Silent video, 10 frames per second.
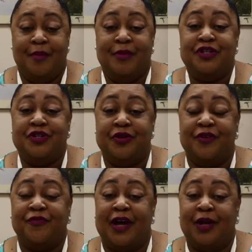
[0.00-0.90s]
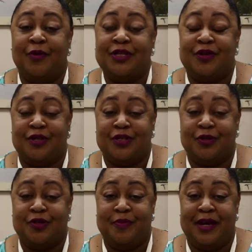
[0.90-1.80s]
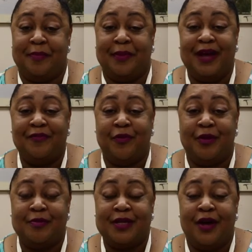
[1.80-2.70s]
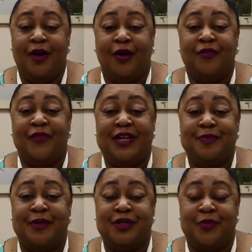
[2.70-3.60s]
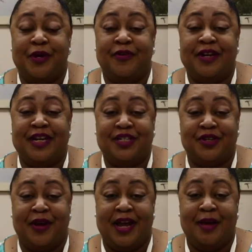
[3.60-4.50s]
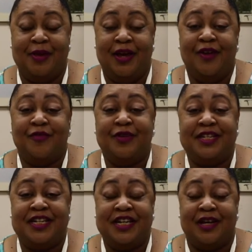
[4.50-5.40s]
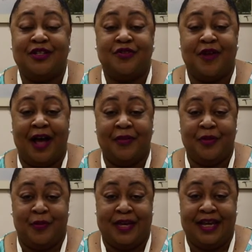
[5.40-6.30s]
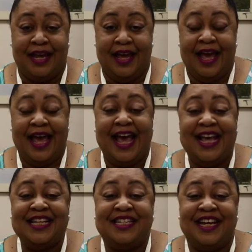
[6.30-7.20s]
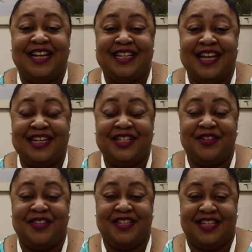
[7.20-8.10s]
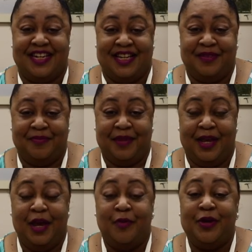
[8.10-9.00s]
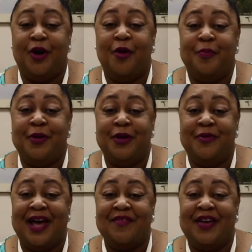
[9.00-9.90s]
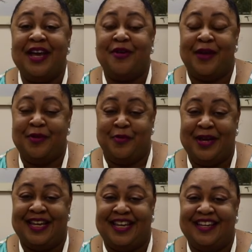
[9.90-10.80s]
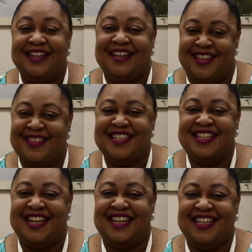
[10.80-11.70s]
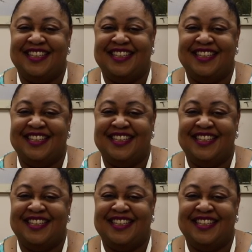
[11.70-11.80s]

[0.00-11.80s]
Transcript: Be sure to follow us on our social media platforms on Facebook, Twitter, and Instagram for details throughout the week, and stay connected to the city. We hope you have a great week in the city.